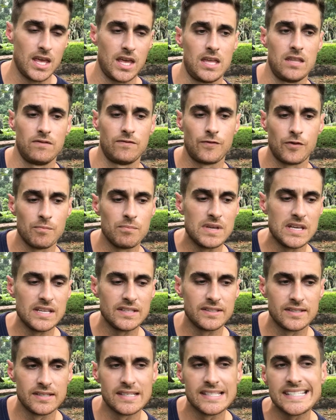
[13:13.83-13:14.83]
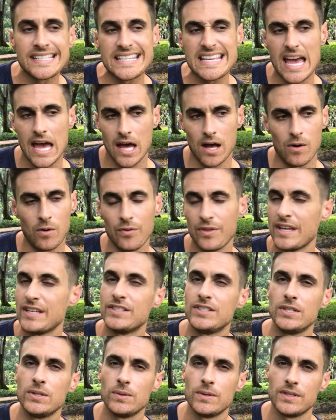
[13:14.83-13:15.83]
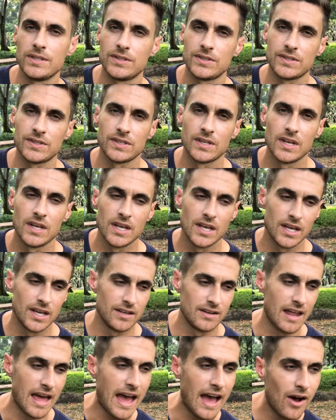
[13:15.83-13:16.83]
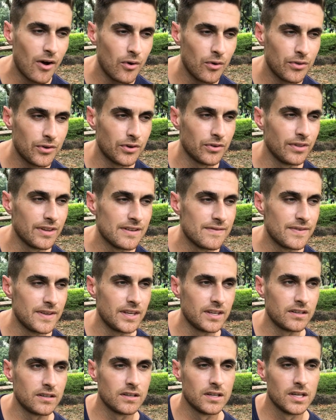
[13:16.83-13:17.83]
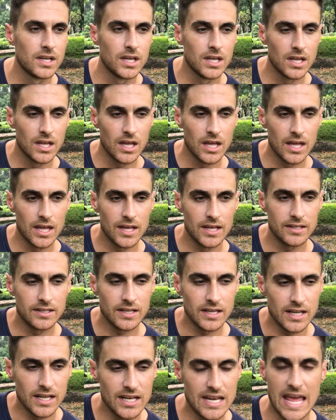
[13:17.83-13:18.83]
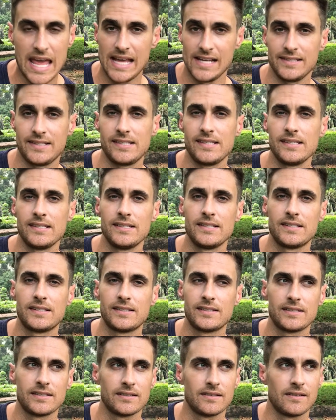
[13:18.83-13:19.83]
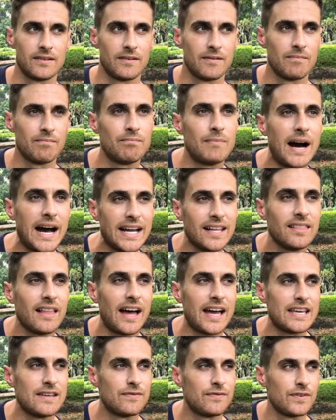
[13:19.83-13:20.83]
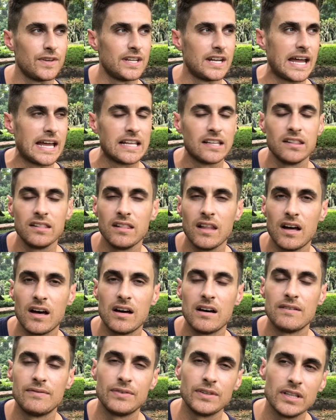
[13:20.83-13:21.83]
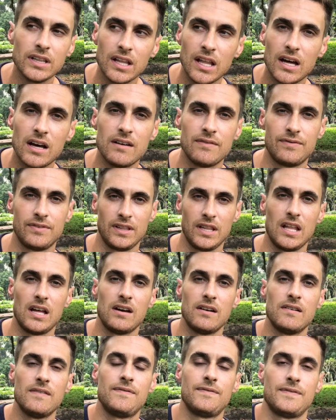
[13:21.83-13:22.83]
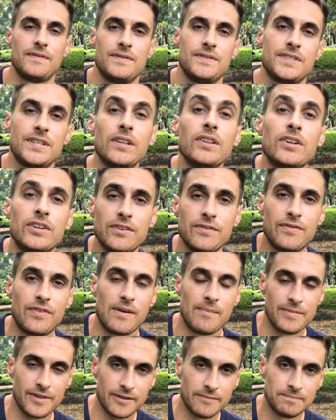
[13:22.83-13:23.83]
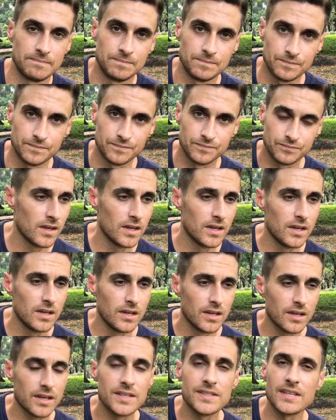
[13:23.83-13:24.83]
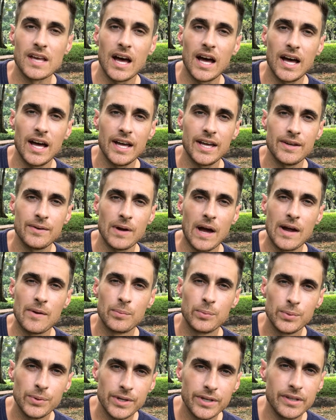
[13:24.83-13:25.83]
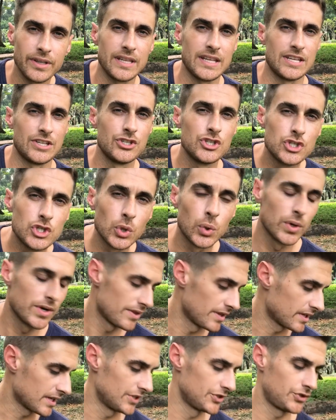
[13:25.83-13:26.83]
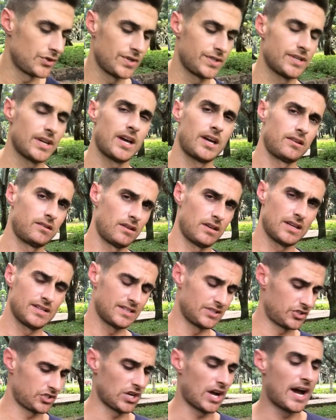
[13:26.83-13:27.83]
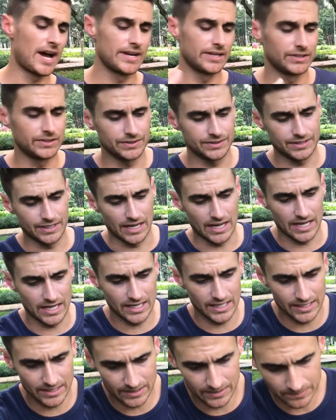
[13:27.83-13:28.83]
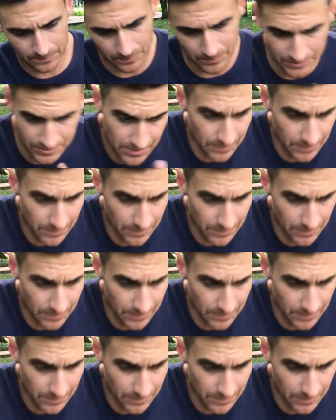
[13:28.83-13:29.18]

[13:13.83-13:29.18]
And for me to see how they do it and how they're living, it enhances my life, and I love to learn from them. Because I really enjoy the countryside. As a child, I would